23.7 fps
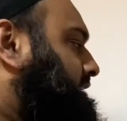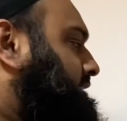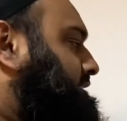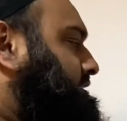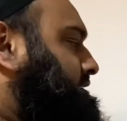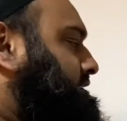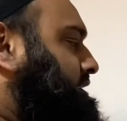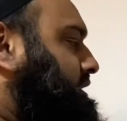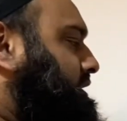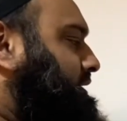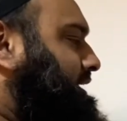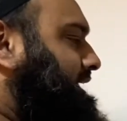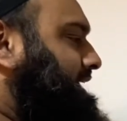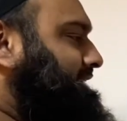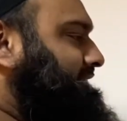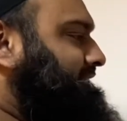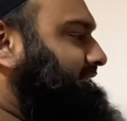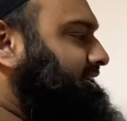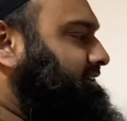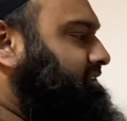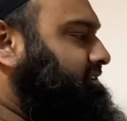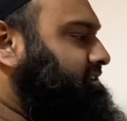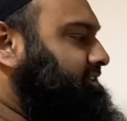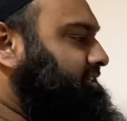So
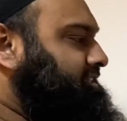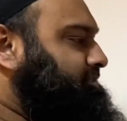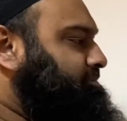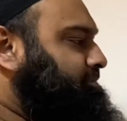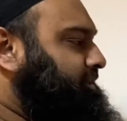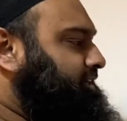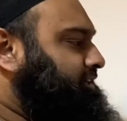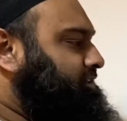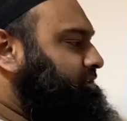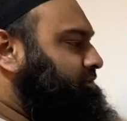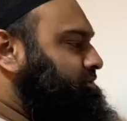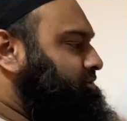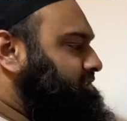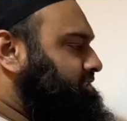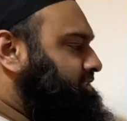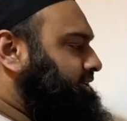until is being used